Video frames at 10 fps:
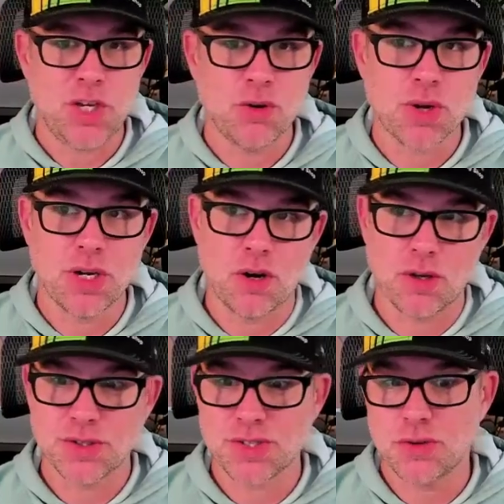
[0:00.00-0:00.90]
You can
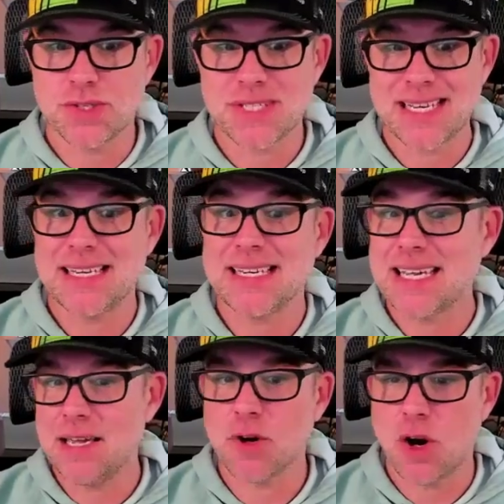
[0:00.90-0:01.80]
also
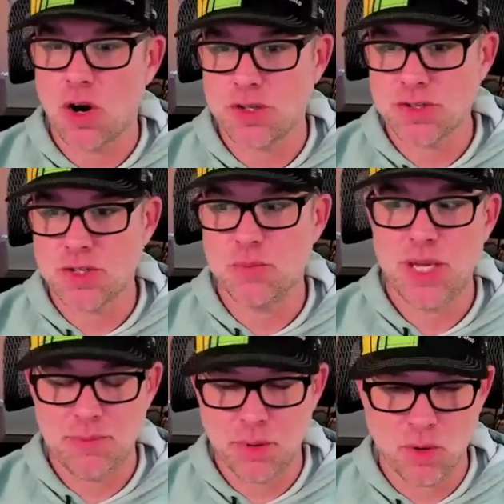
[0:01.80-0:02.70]
send gift cards to
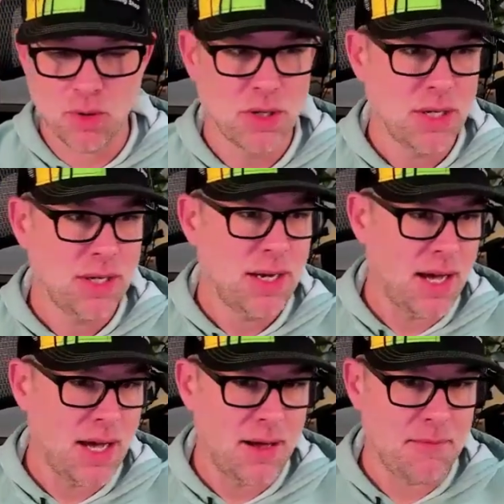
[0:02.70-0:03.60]
people
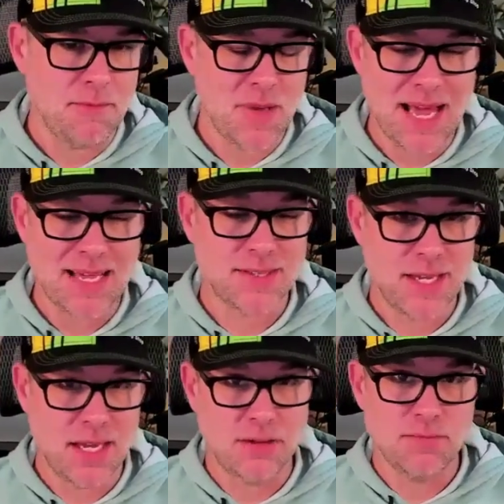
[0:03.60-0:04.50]
as
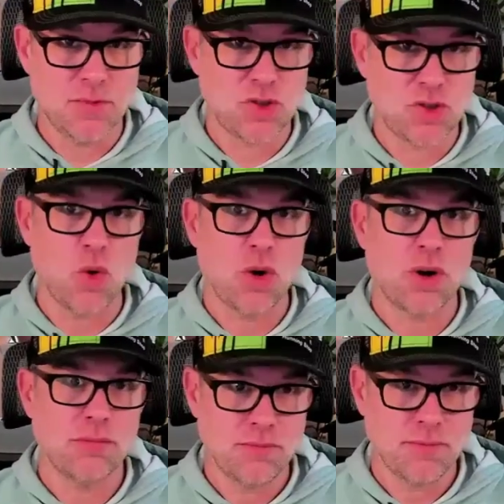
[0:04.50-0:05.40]
the
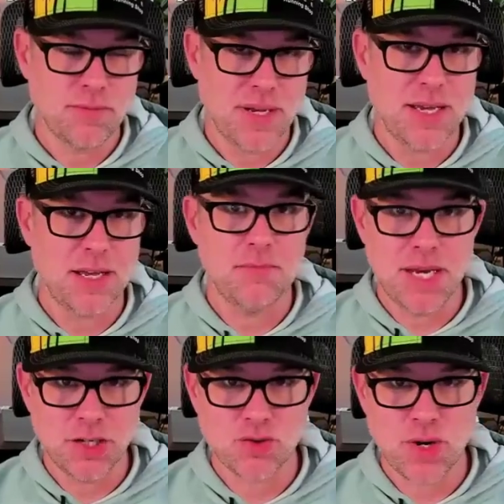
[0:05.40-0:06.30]
store
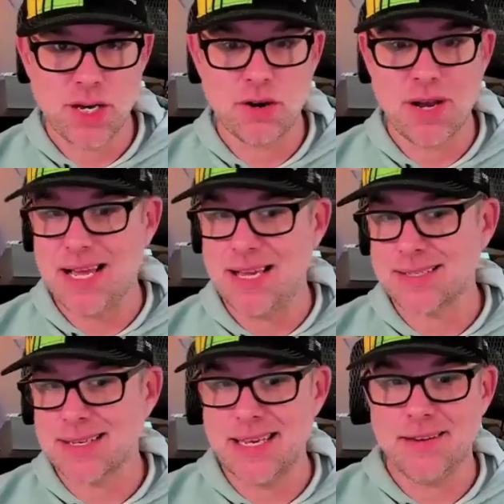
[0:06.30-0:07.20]
administrator,
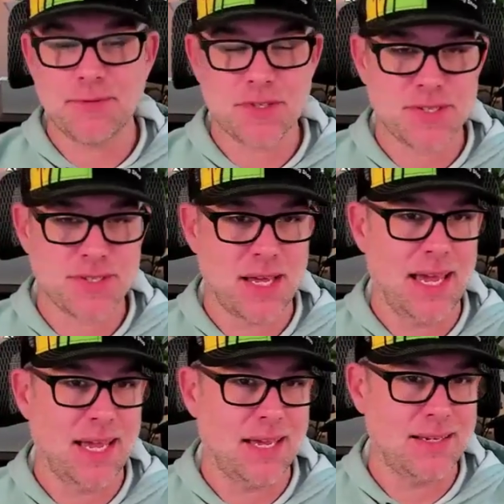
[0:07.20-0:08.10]
as gifts,
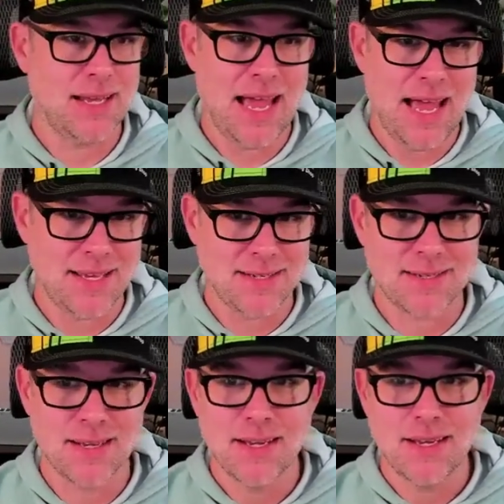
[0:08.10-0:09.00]
and
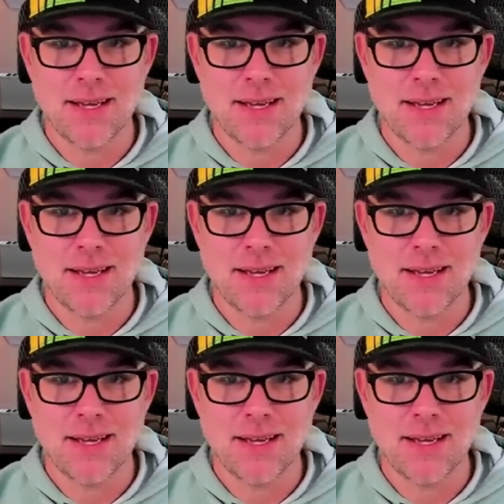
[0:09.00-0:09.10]
as